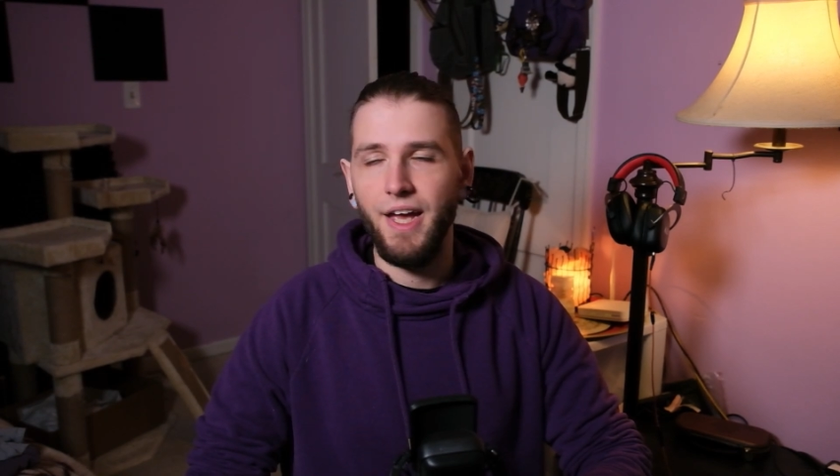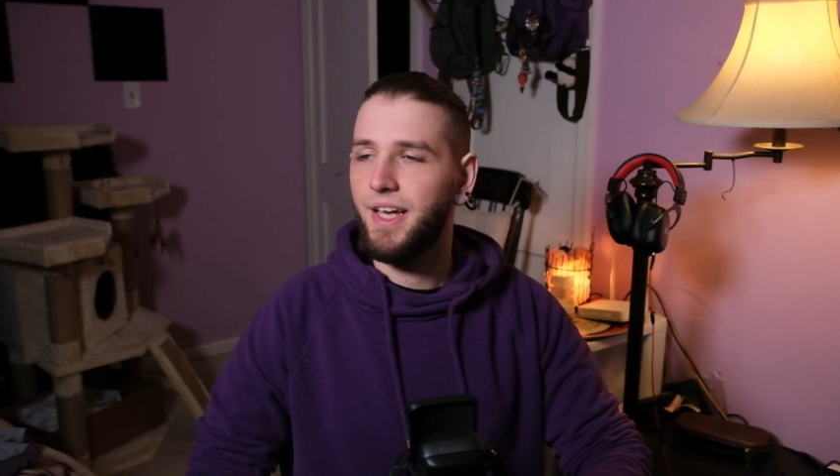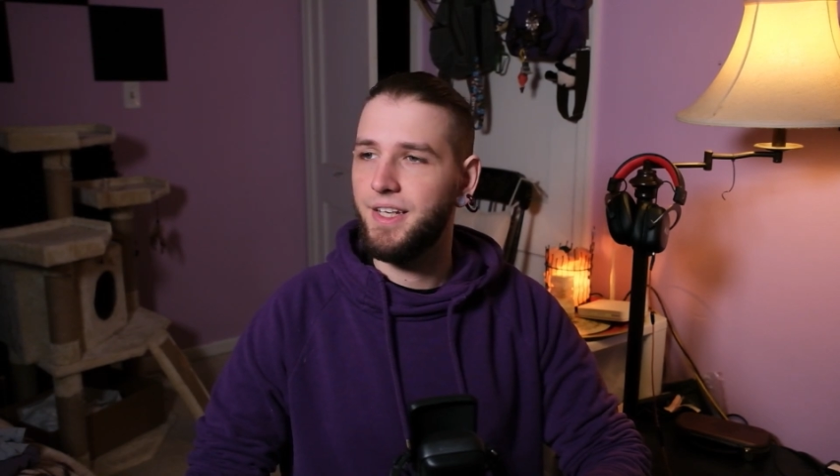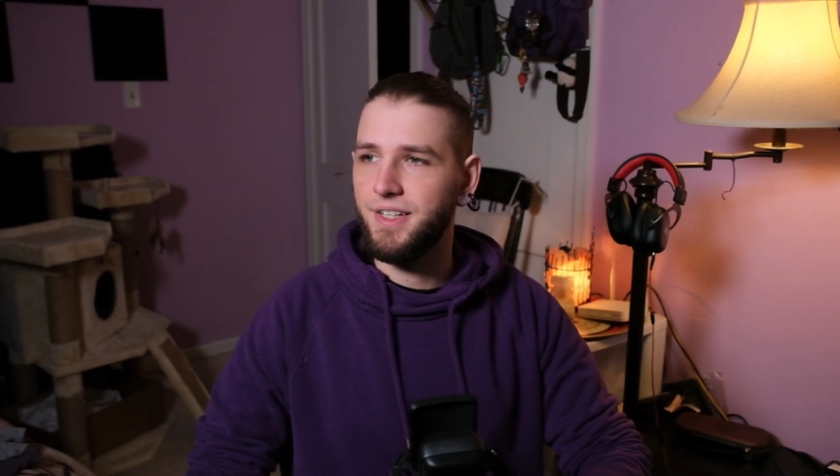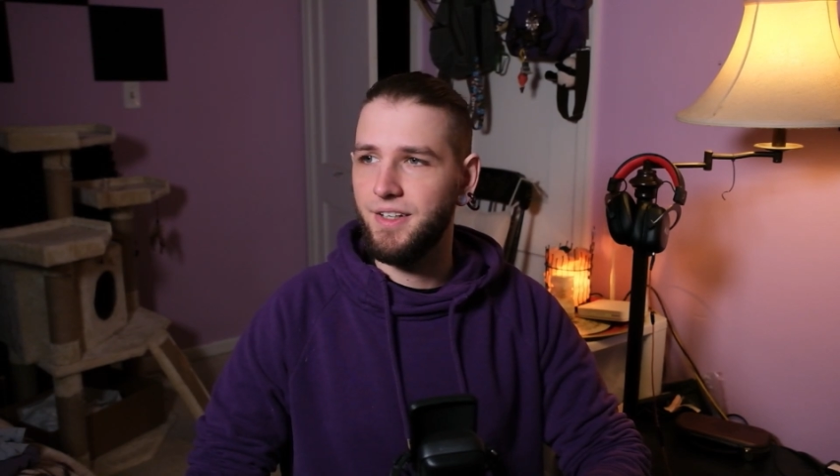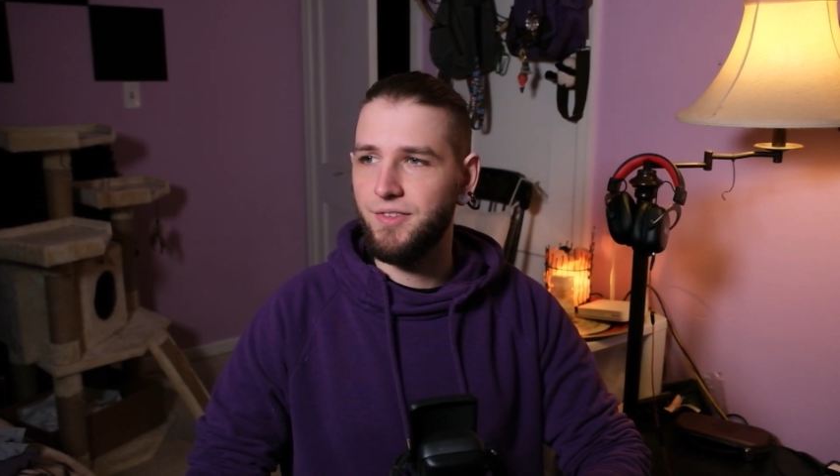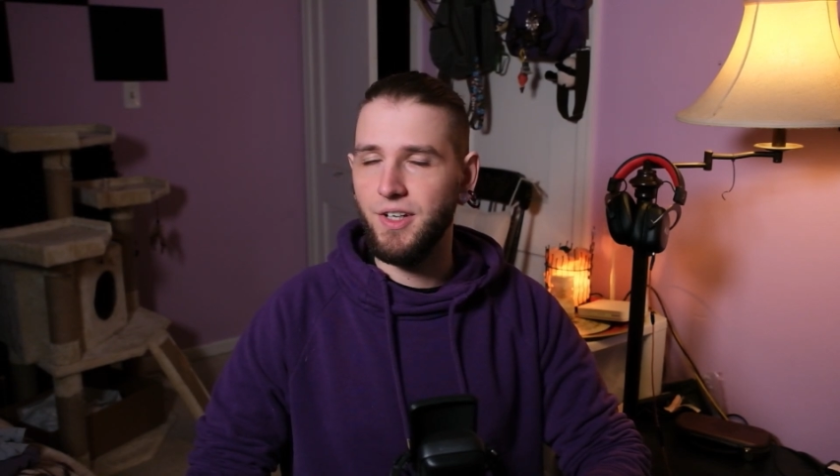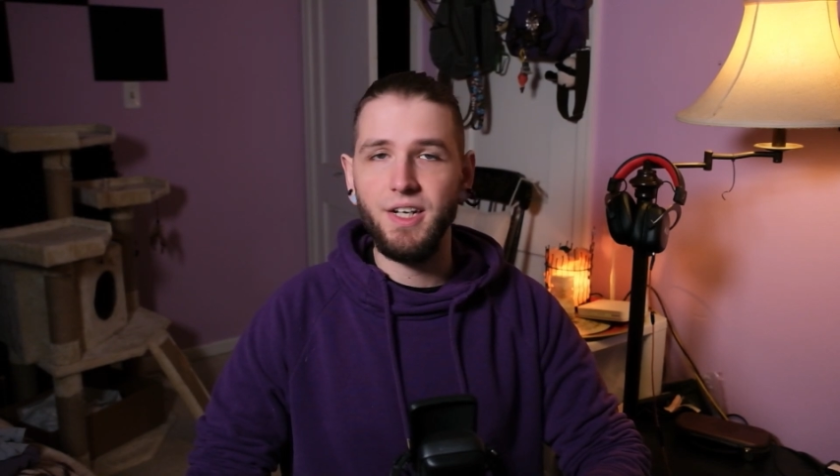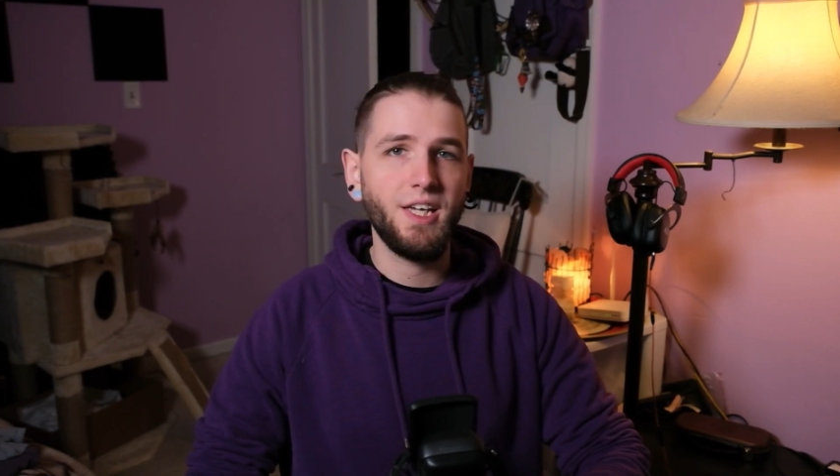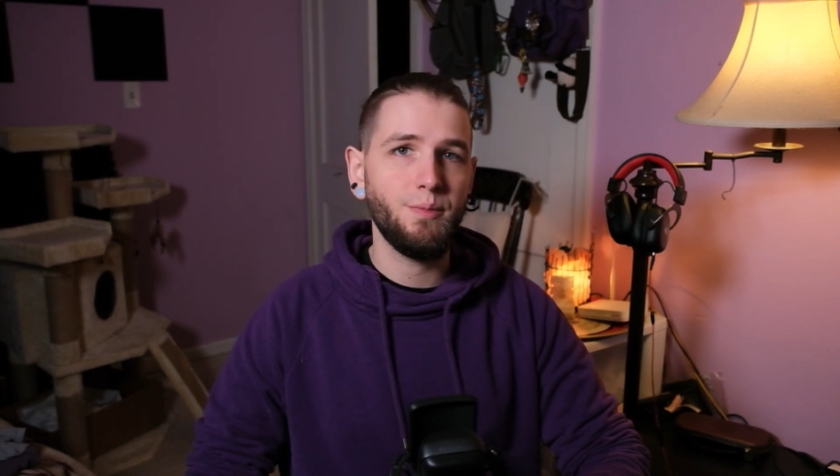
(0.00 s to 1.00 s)
and if they're
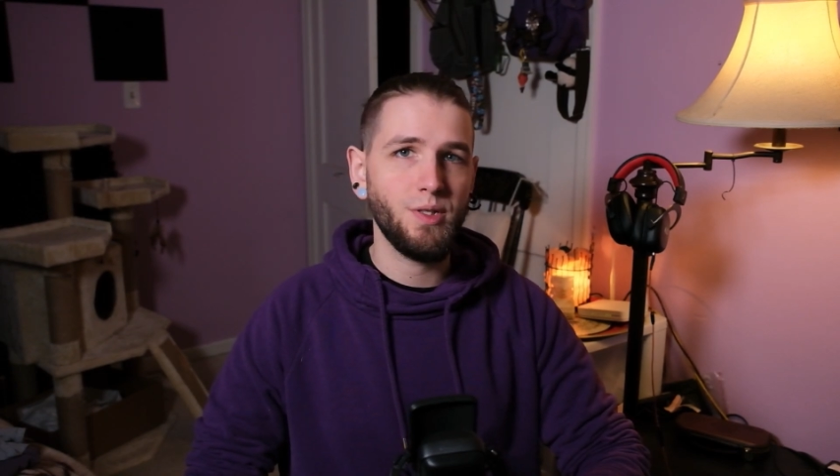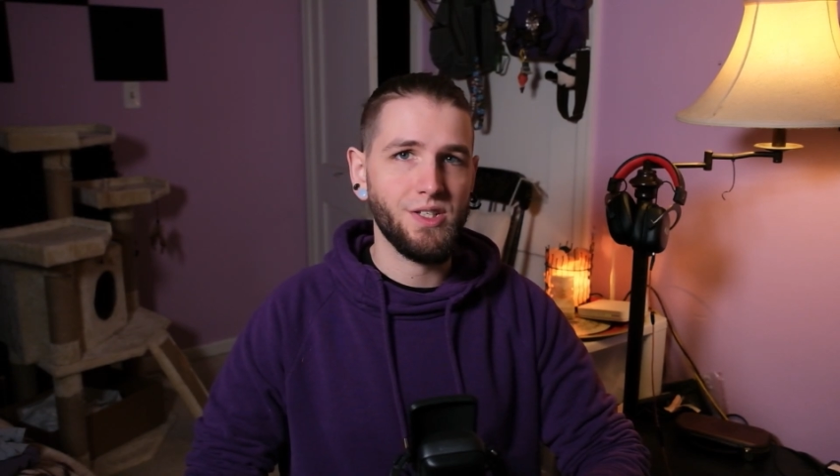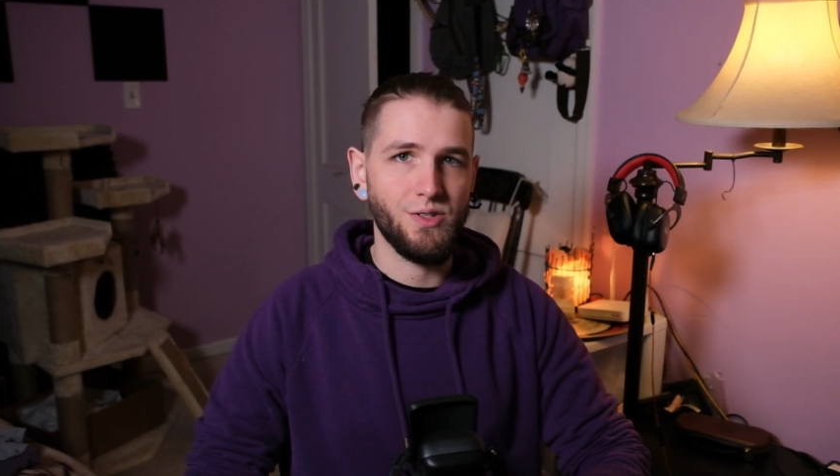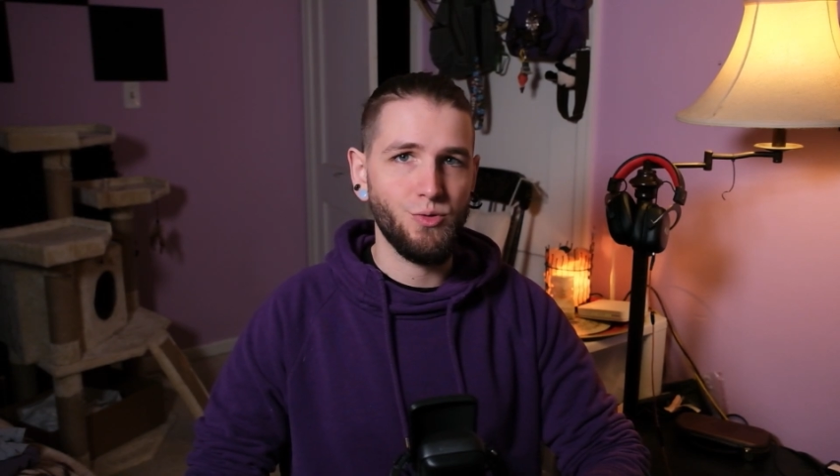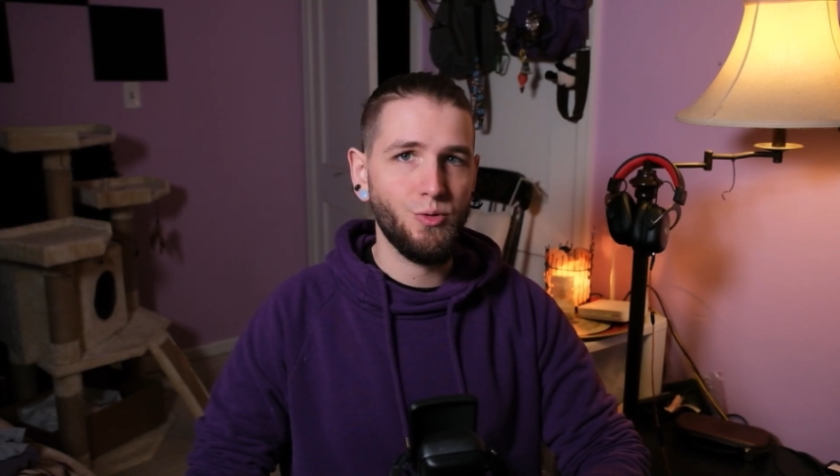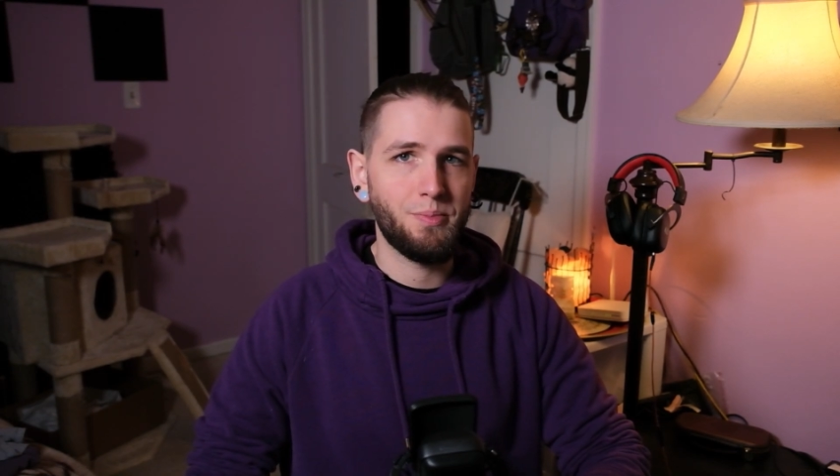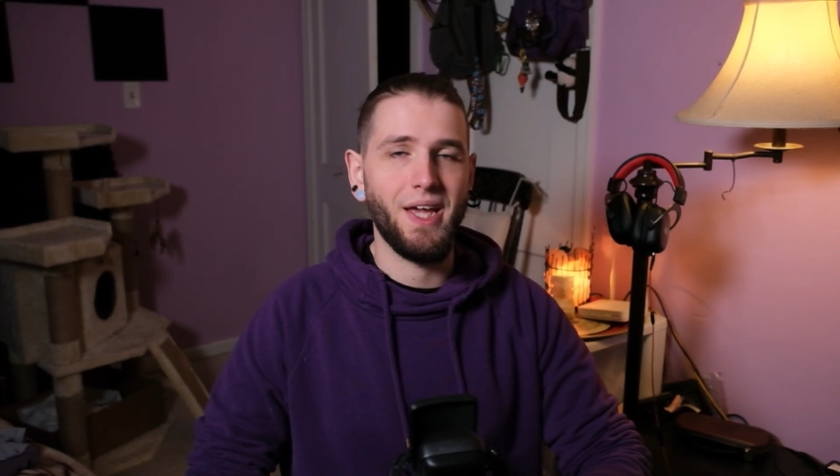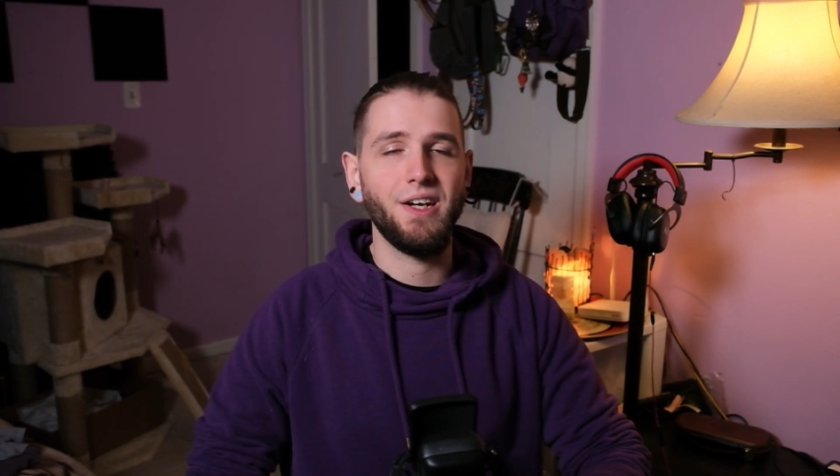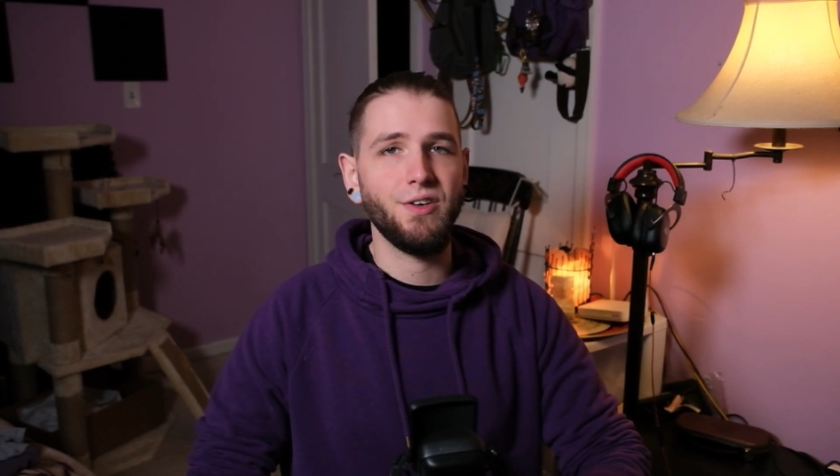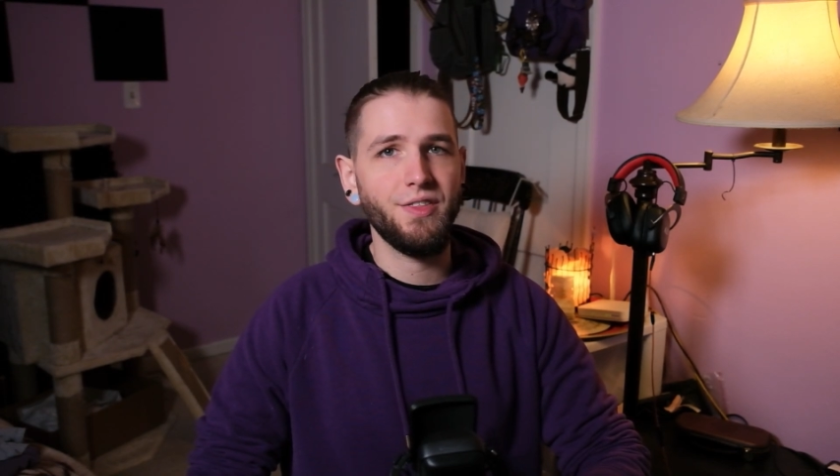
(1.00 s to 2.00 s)
gonna keep this dual
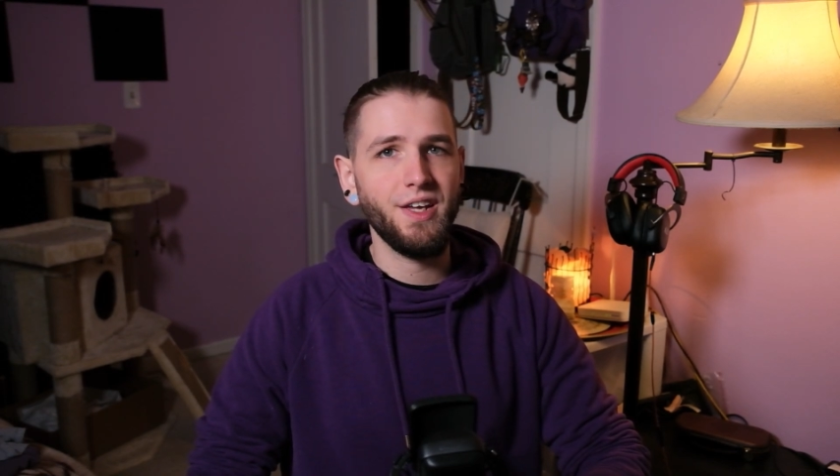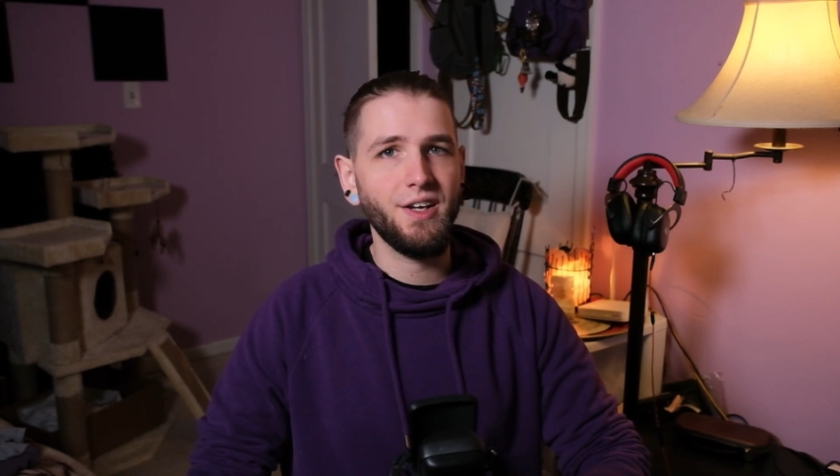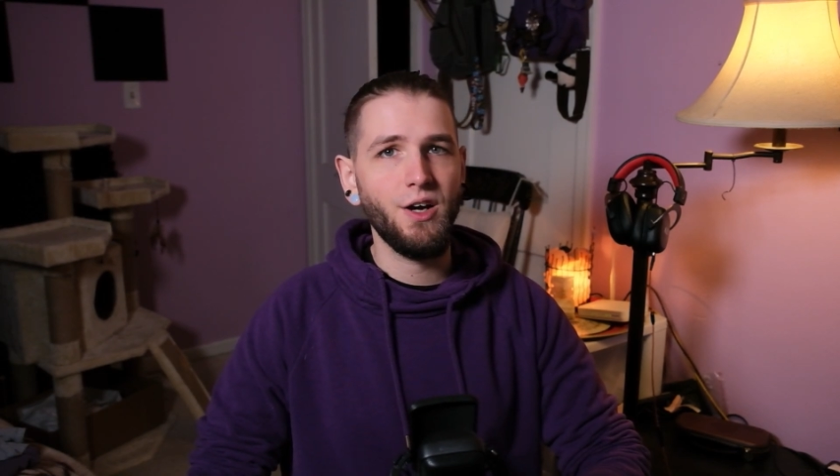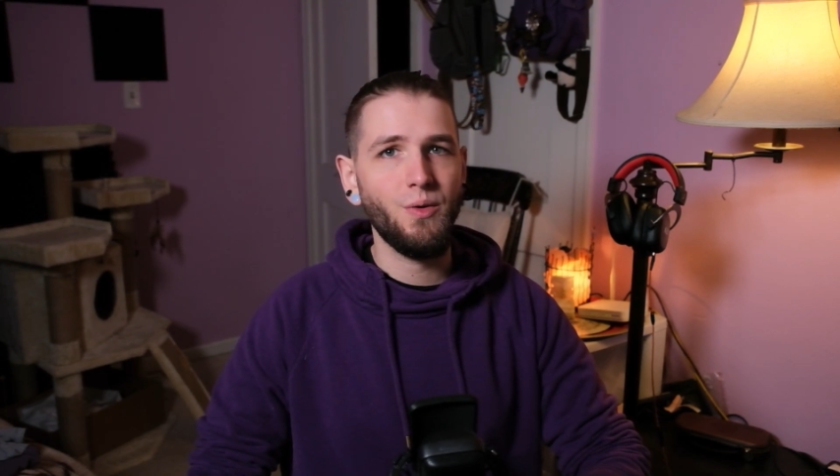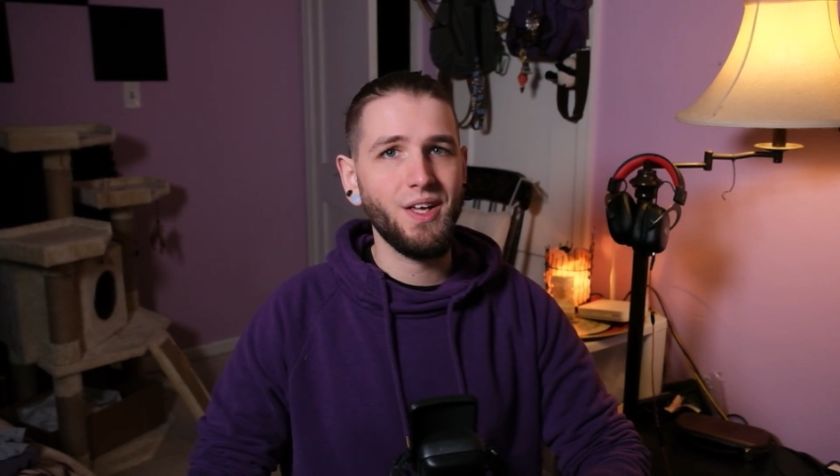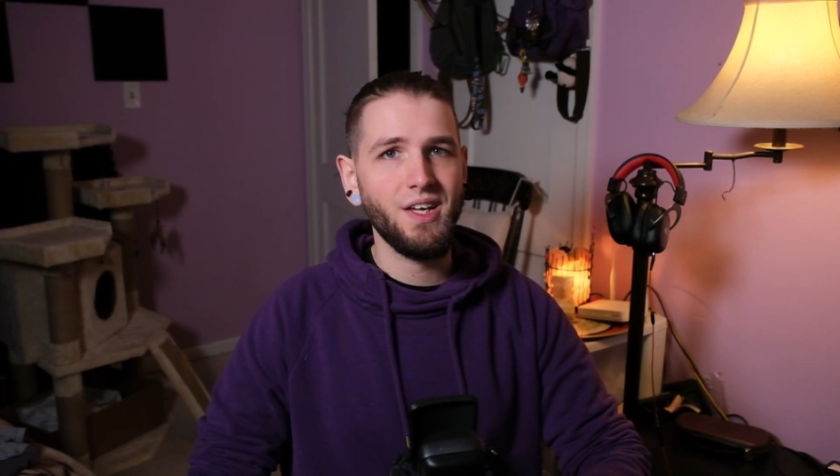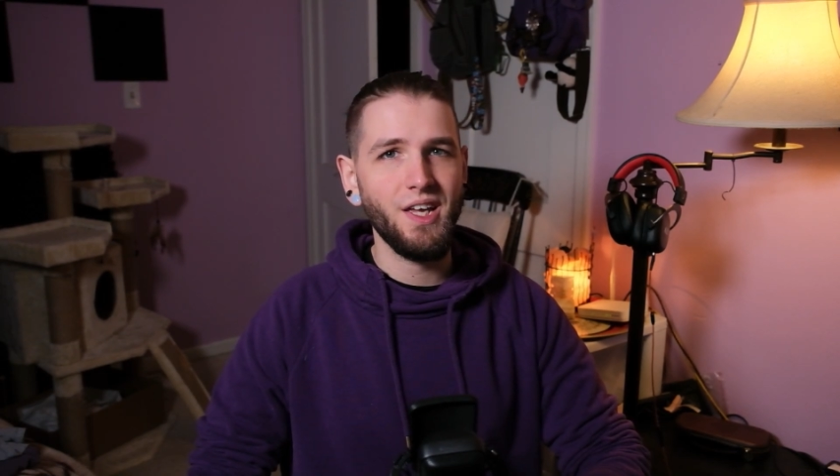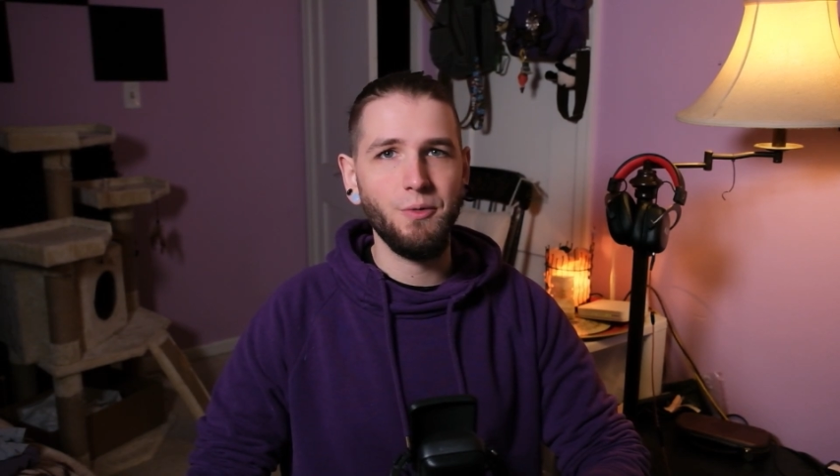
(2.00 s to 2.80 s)
banner thing going,